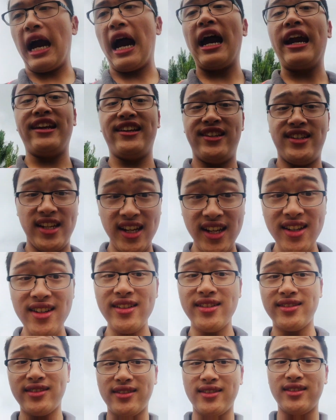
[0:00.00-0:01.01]
I
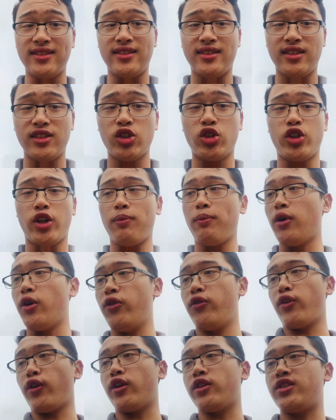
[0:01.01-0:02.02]
did trip
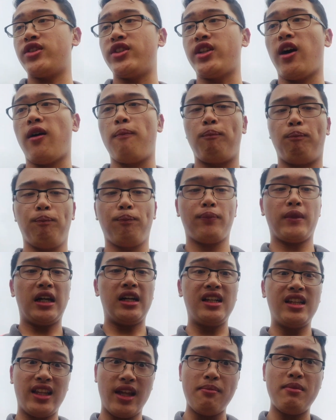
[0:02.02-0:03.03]
over a stump.
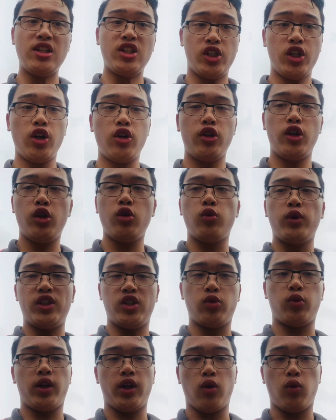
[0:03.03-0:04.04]
Let me show you
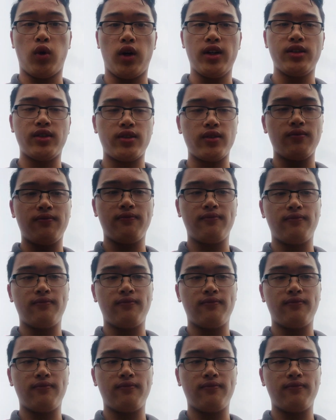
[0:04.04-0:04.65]
which one it was.